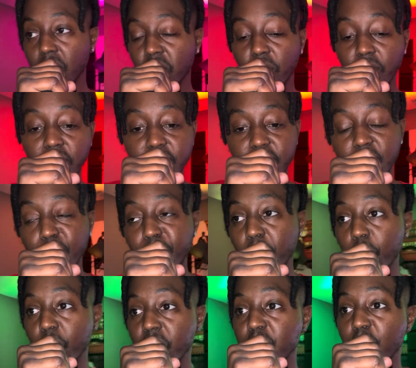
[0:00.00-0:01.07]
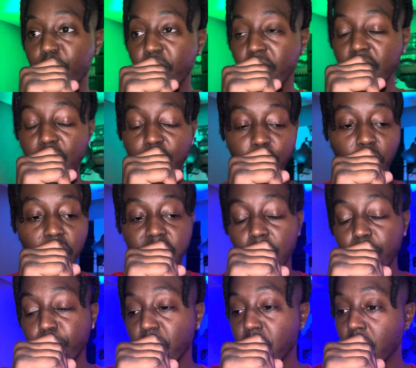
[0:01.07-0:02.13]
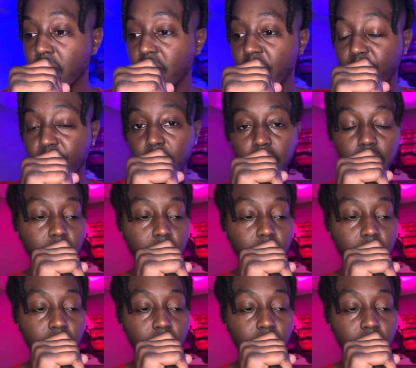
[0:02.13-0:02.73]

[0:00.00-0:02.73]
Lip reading: Don't get sipping when you feel that voice up in your liver.